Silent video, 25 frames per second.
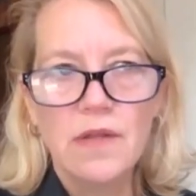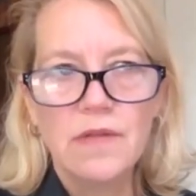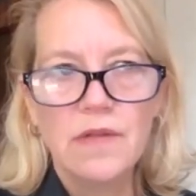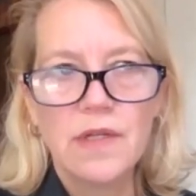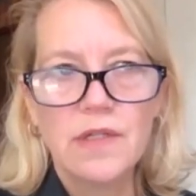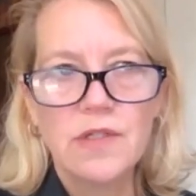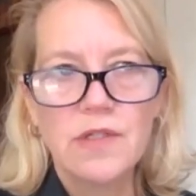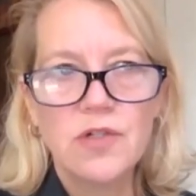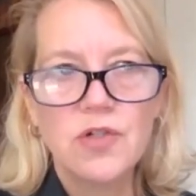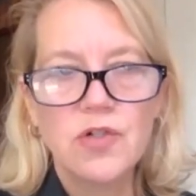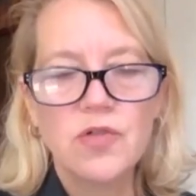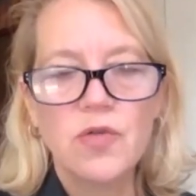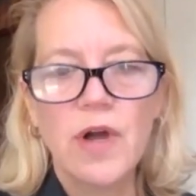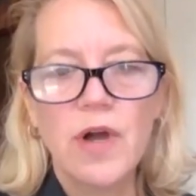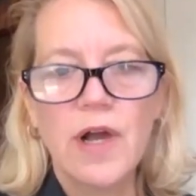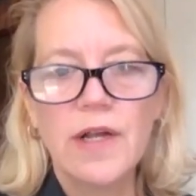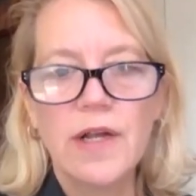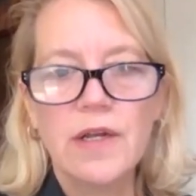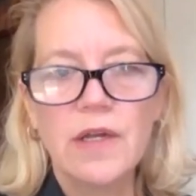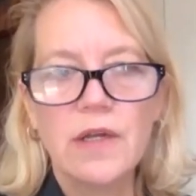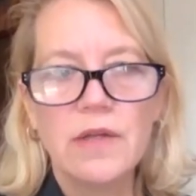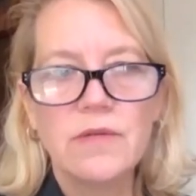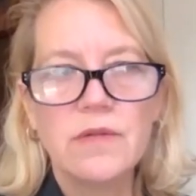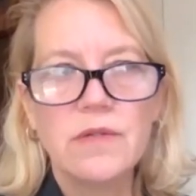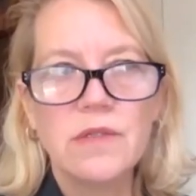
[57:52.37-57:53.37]
that to try
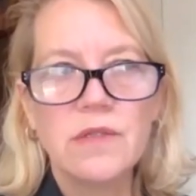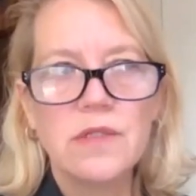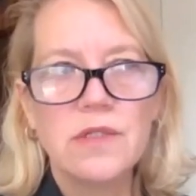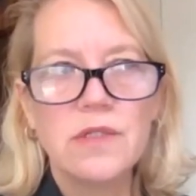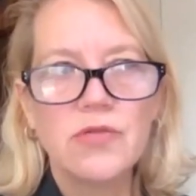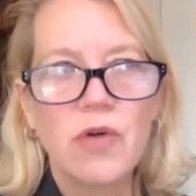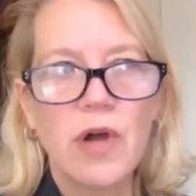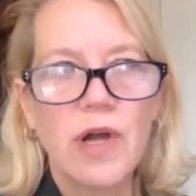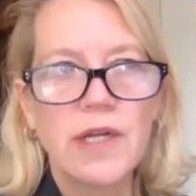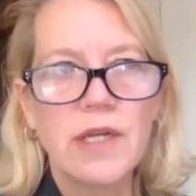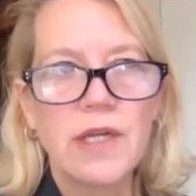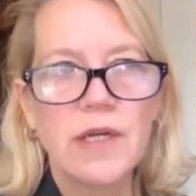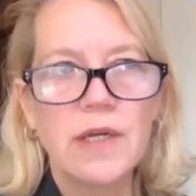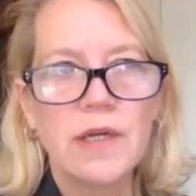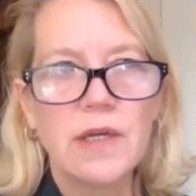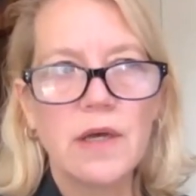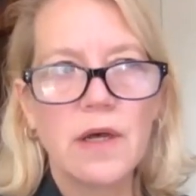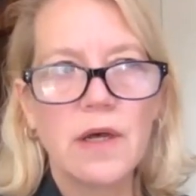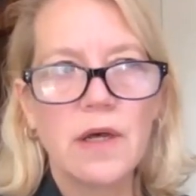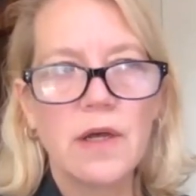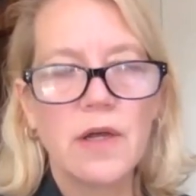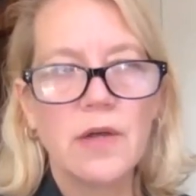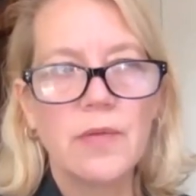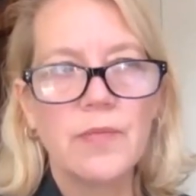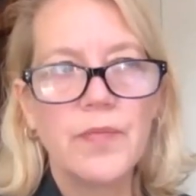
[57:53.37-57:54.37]
to try to
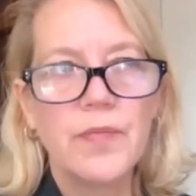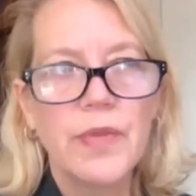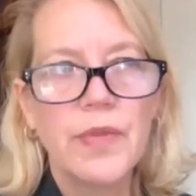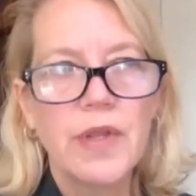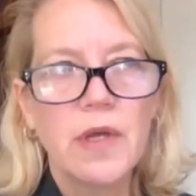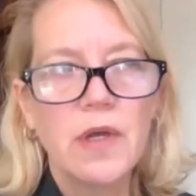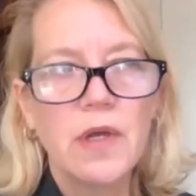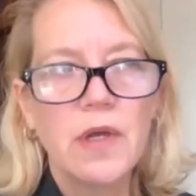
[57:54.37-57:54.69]
um,